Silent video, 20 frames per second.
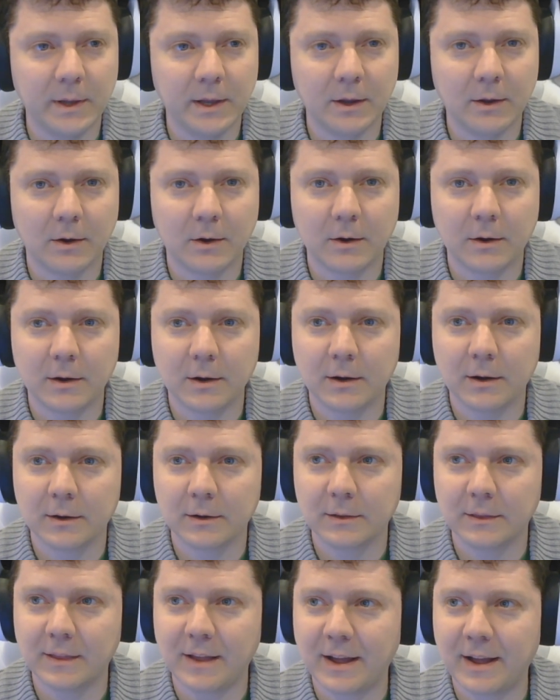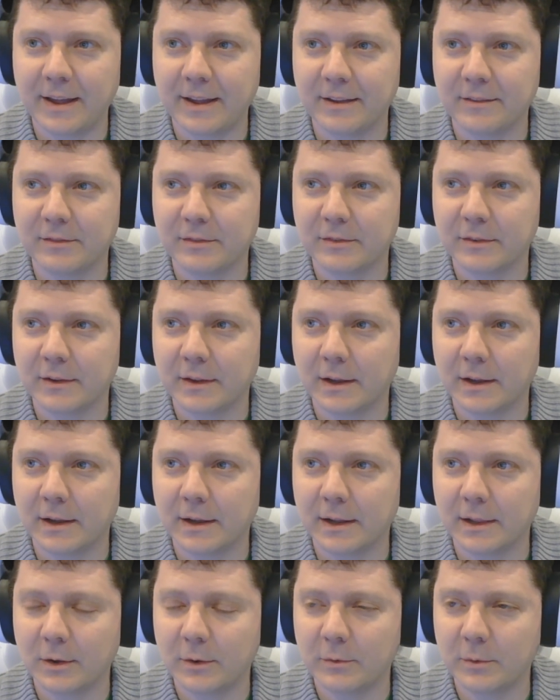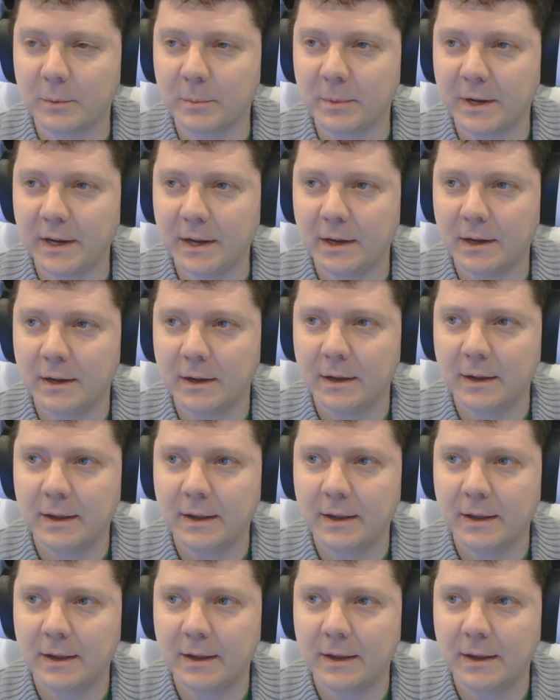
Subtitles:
are live. Hello, everybody.